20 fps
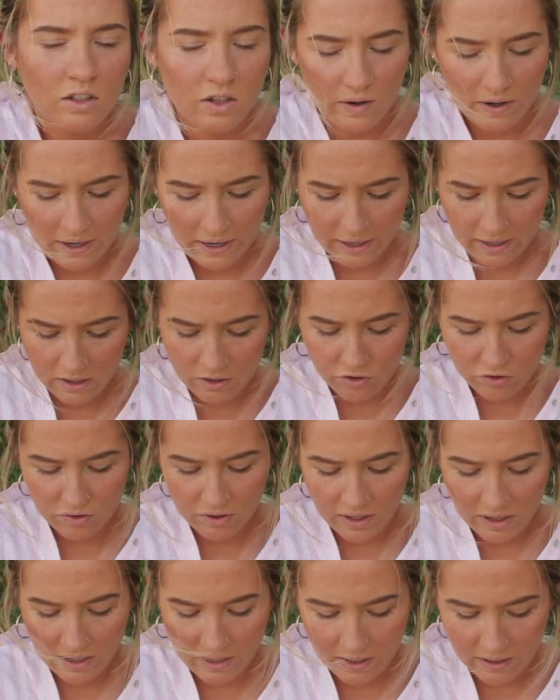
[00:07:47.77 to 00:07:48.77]
I kind of drew
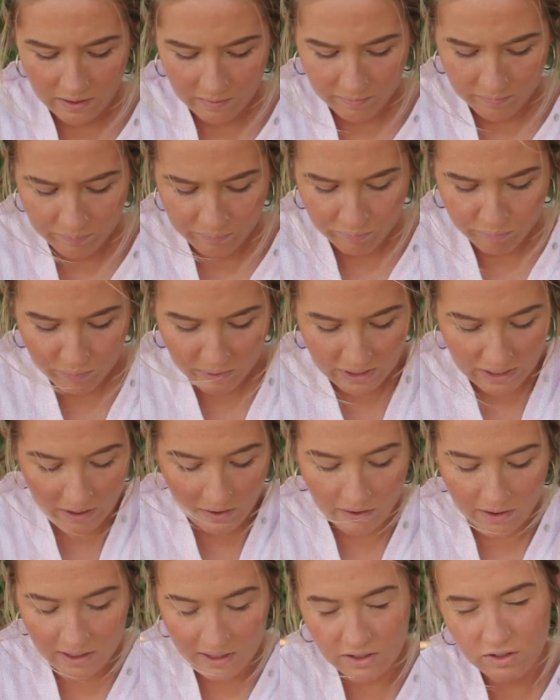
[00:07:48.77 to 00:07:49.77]
that in, but
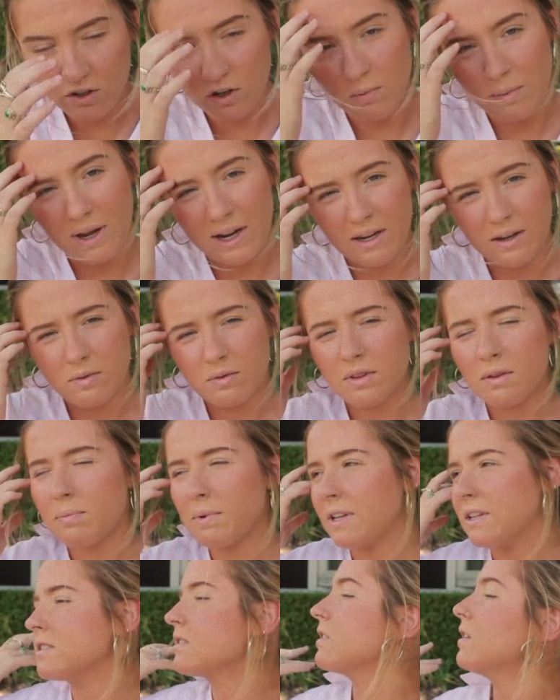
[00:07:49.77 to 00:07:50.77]
now I need to go back in with the
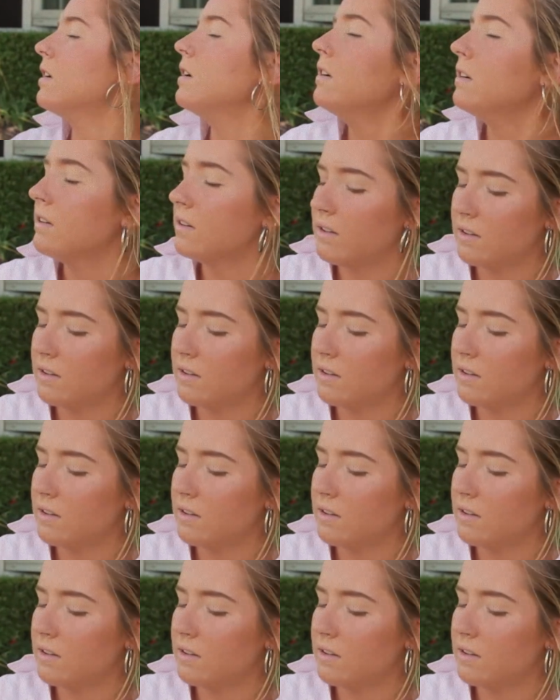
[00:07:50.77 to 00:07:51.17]
pencil